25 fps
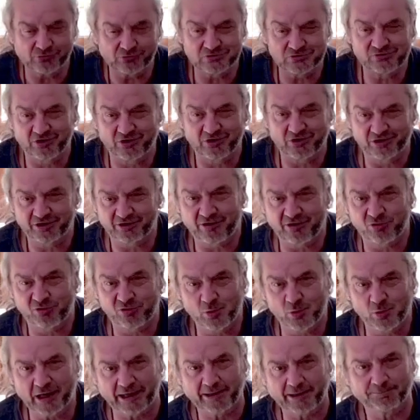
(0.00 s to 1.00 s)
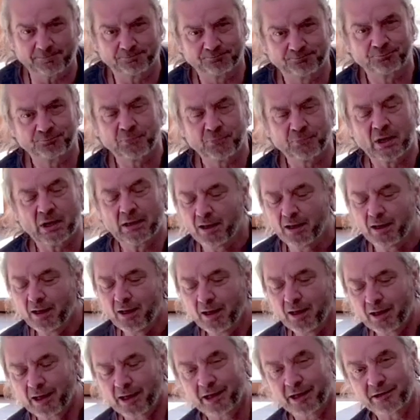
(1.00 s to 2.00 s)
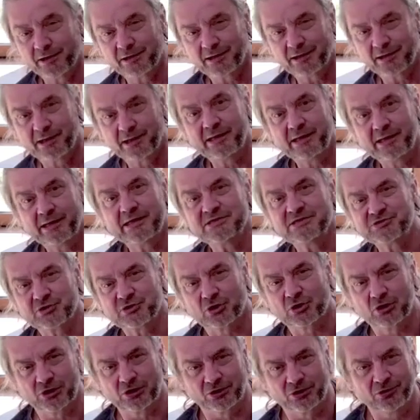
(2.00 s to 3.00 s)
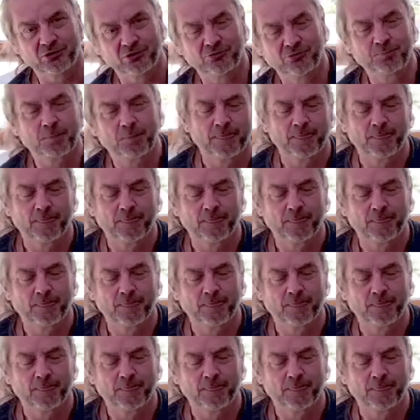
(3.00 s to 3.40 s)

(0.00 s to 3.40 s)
to find another way. And here's a clue.